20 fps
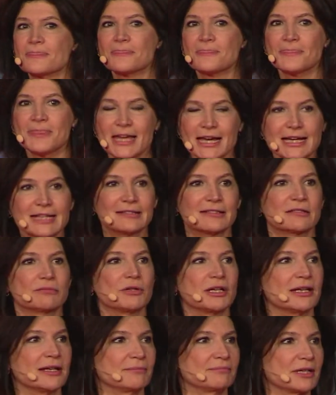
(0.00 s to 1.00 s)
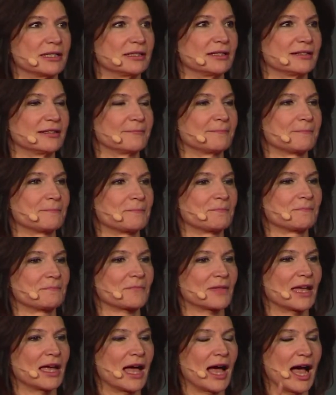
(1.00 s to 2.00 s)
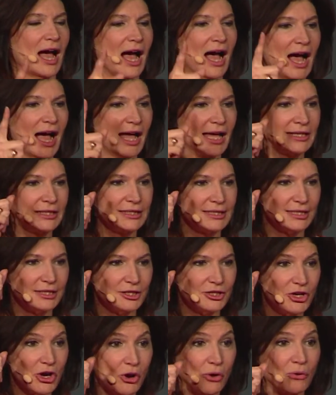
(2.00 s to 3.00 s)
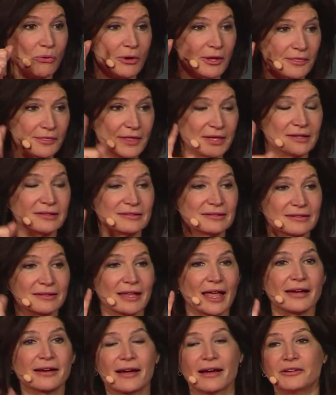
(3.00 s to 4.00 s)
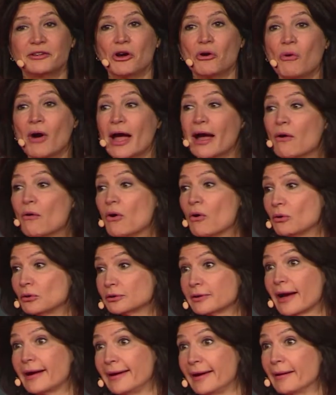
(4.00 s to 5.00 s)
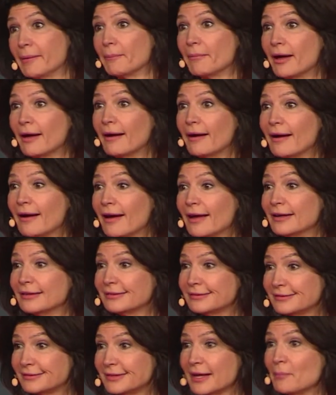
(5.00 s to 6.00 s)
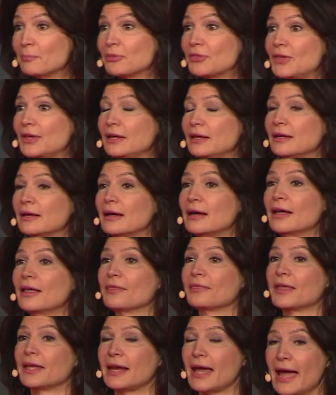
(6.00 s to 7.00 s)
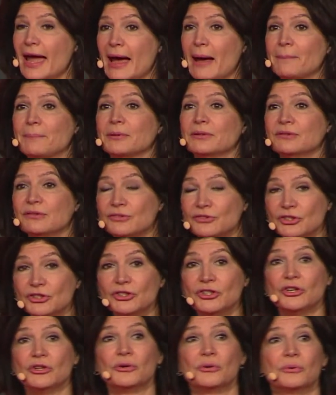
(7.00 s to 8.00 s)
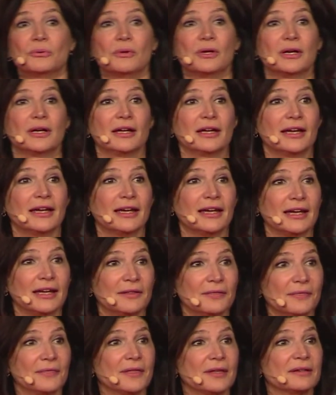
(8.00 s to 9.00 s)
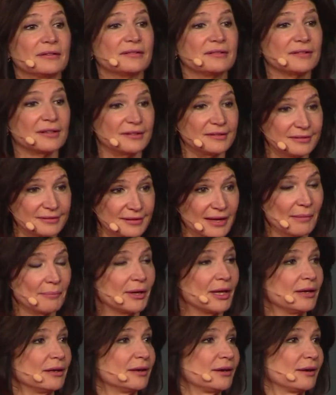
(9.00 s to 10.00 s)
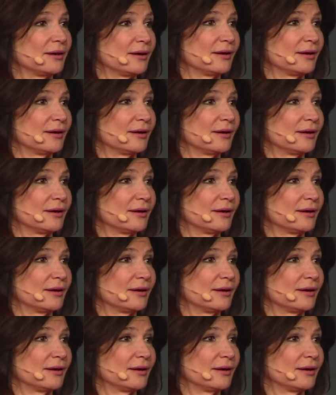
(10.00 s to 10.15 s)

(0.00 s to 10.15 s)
that's what I'm going to do. I know this like I know how old I am. Something that happens to you in this summit